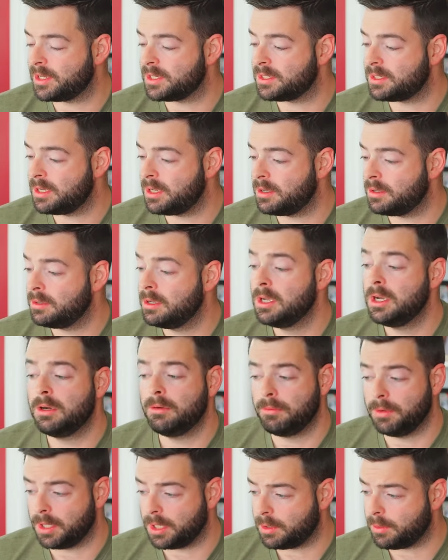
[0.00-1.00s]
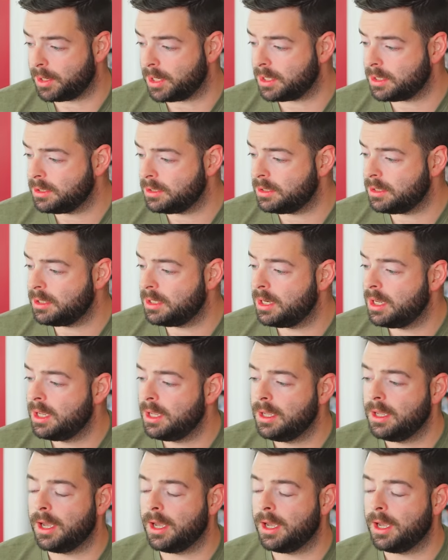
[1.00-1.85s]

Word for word: the stale, really quite good.